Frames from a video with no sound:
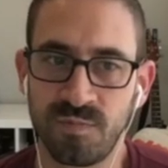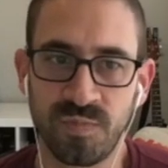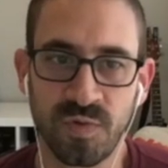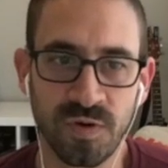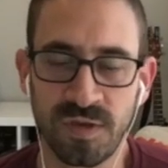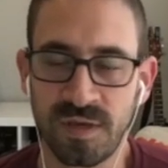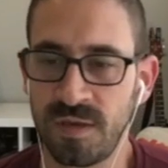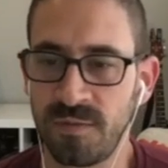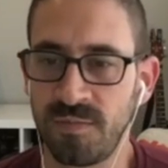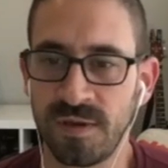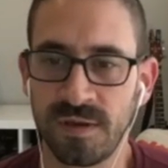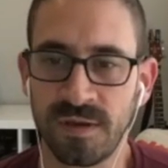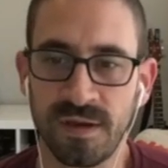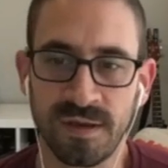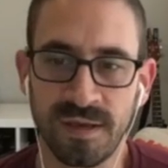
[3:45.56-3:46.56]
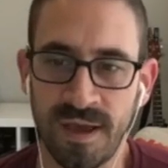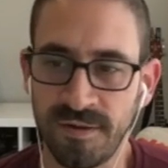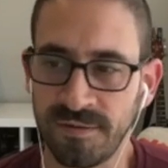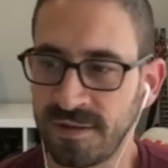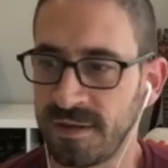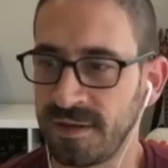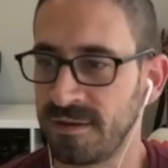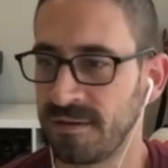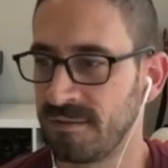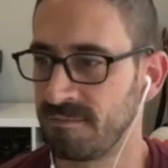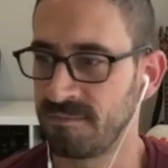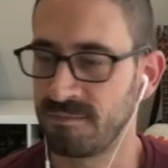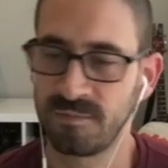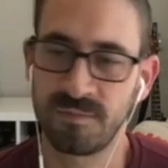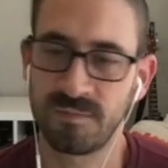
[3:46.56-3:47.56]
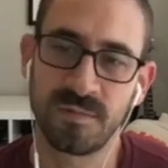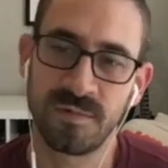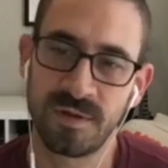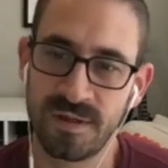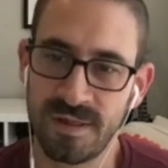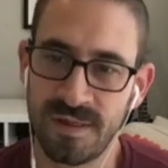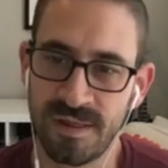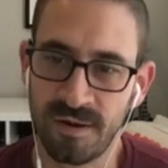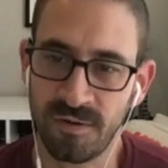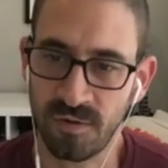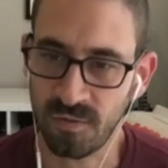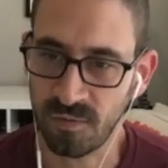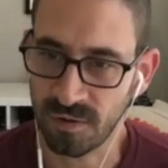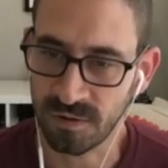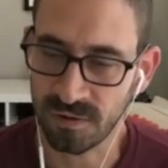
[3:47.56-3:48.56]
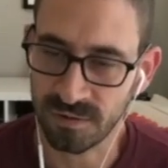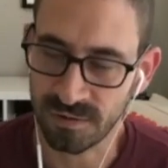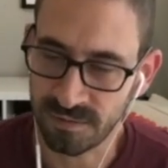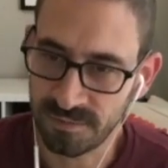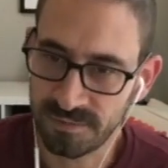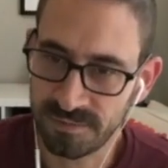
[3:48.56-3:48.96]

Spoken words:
bookkeeping, accounting, that whole world.